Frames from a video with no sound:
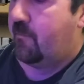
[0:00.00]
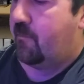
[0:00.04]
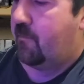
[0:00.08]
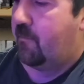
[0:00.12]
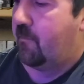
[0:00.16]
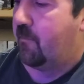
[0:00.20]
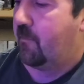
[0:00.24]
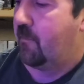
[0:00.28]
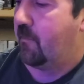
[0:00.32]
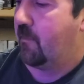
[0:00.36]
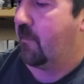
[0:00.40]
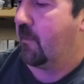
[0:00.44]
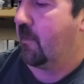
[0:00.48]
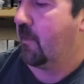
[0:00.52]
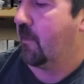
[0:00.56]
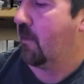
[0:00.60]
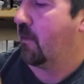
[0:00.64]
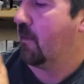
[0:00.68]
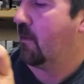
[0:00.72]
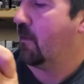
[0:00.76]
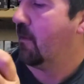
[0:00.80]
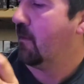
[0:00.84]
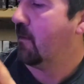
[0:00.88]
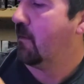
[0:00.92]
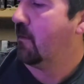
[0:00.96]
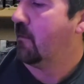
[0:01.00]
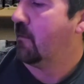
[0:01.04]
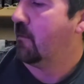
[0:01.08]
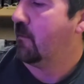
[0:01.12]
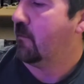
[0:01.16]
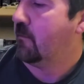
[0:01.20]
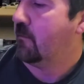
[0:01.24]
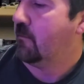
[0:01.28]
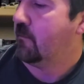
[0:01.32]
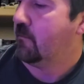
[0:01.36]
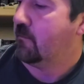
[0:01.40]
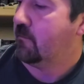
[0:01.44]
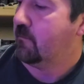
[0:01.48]

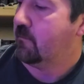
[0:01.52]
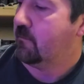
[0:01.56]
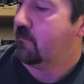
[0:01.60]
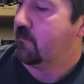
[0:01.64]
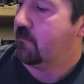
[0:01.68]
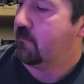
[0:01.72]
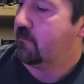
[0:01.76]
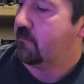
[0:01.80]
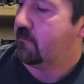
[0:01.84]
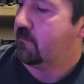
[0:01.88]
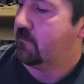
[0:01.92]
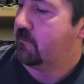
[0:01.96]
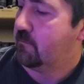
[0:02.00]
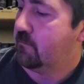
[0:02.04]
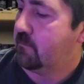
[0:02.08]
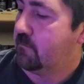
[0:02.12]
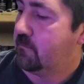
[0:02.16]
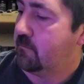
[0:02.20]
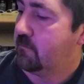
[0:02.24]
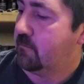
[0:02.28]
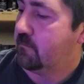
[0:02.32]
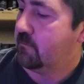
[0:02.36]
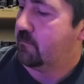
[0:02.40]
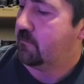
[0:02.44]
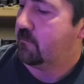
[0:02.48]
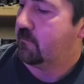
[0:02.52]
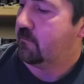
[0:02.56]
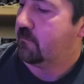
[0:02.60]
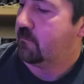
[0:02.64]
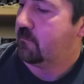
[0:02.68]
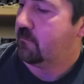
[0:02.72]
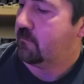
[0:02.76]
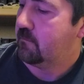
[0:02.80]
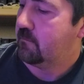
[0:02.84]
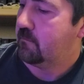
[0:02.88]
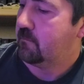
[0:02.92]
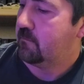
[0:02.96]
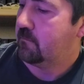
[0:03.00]

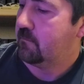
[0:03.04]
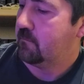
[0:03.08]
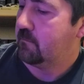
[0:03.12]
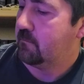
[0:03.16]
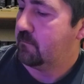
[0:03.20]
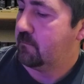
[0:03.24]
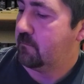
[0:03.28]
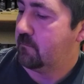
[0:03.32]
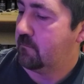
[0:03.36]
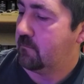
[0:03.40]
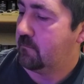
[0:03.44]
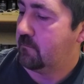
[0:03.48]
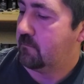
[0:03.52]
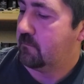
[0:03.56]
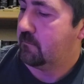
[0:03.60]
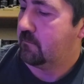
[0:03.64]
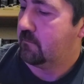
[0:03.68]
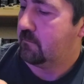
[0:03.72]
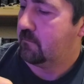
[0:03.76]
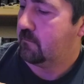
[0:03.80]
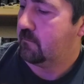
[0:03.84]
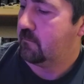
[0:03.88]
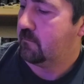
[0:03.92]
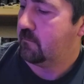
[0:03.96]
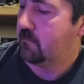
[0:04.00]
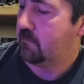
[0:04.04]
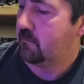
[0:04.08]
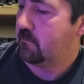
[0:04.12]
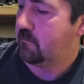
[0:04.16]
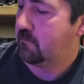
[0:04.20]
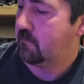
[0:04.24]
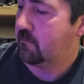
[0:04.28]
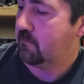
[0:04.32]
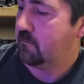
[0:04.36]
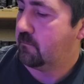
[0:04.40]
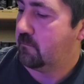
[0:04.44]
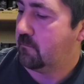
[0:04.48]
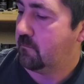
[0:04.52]

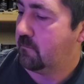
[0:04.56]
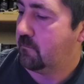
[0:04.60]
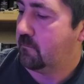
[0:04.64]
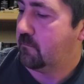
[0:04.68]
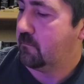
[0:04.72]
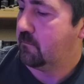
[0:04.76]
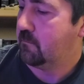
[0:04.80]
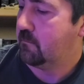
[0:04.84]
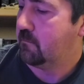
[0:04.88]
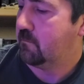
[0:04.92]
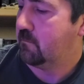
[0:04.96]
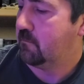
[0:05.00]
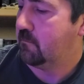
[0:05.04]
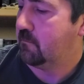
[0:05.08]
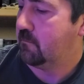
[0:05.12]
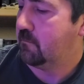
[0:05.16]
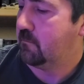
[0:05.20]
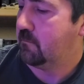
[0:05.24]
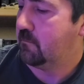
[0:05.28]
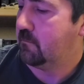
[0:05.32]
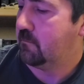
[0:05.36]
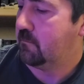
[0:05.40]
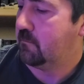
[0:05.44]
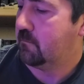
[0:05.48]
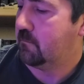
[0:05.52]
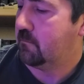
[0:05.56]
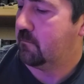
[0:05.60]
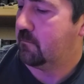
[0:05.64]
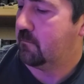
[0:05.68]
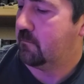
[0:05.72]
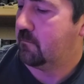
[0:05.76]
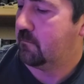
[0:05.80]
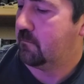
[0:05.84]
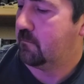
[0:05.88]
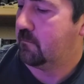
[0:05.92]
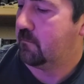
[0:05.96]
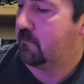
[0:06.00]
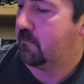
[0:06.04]

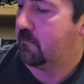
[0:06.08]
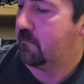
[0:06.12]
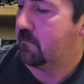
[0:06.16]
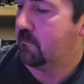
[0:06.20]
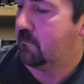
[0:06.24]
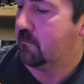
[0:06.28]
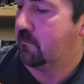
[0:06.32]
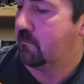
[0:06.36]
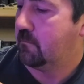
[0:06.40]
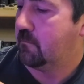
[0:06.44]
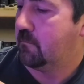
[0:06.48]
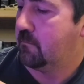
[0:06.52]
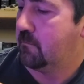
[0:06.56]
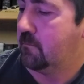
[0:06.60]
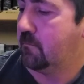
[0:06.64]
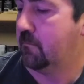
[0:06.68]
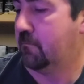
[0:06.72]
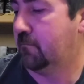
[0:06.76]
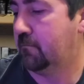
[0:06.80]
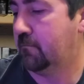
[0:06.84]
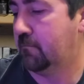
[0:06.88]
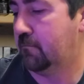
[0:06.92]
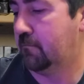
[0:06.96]
Nothing is said.